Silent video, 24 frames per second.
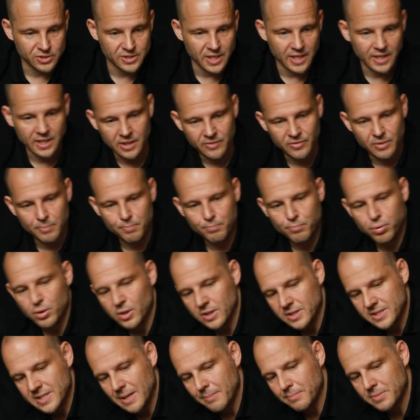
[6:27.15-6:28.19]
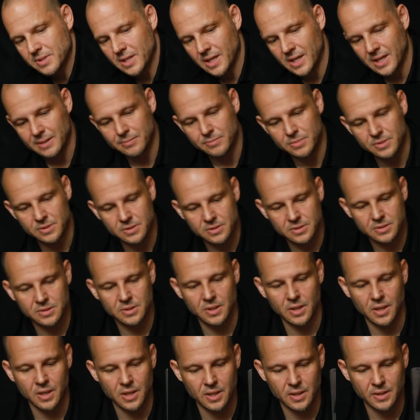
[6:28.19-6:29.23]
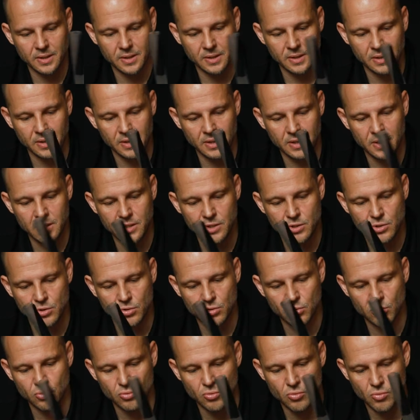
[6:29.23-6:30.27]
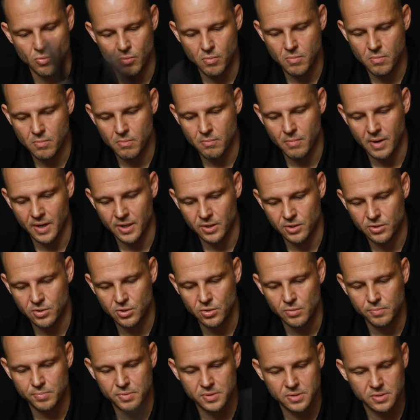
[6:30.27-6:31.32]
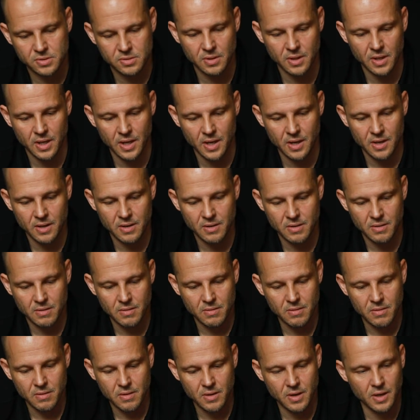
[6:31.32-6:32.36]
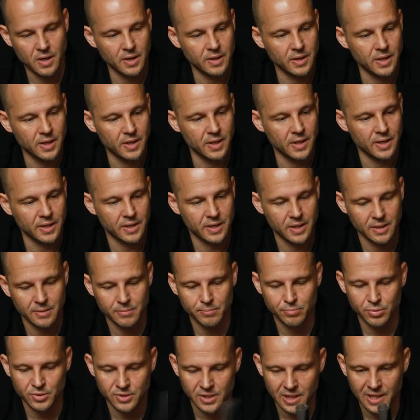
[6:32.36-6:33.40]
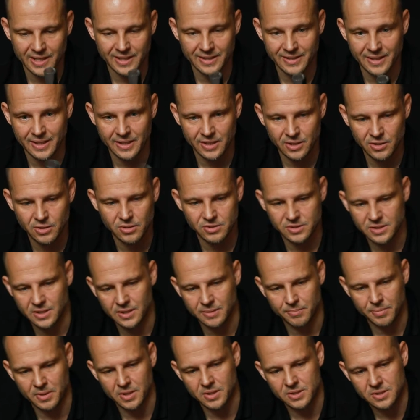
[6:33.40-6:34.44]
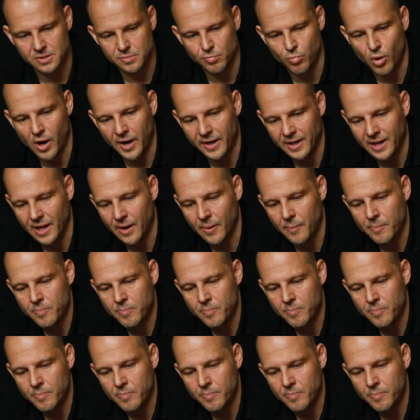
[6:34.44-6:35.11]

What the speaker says: I even put it sometimes into my tubes, and then I can put the light in there. You don't see it because it's bright.